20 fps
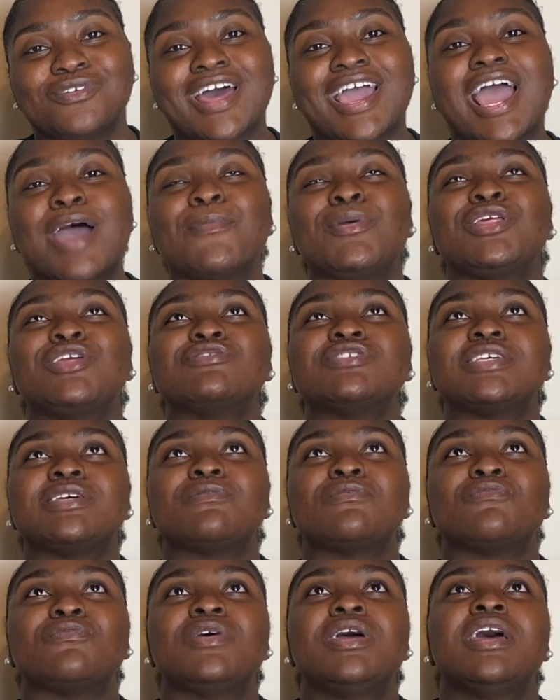Like I've been
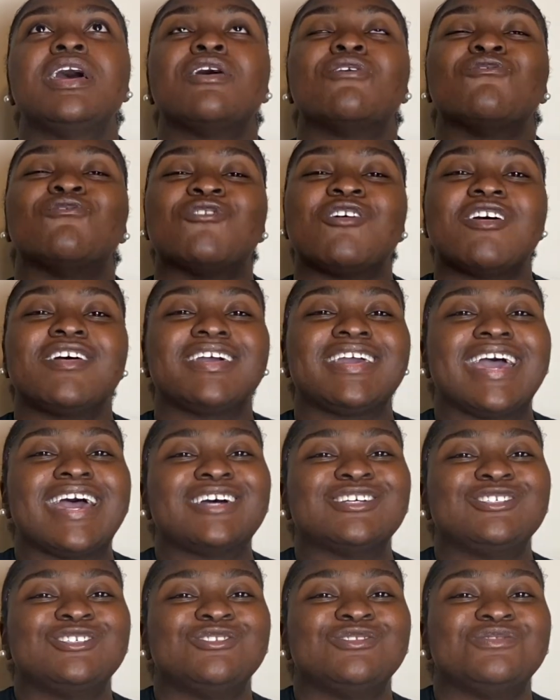using raw
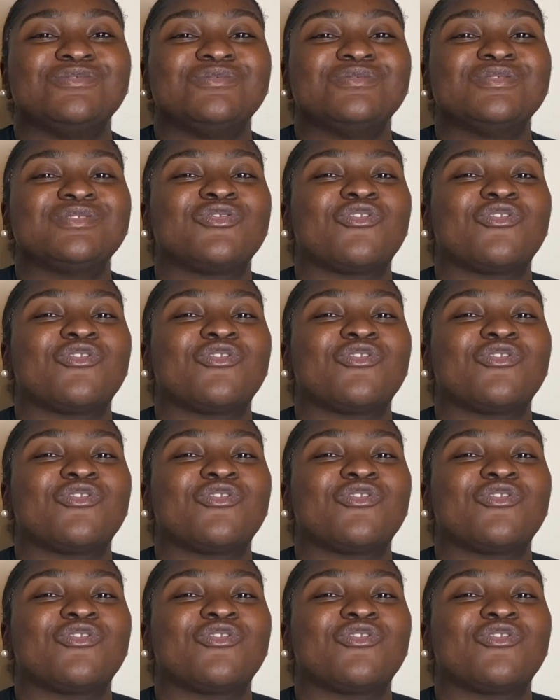cashews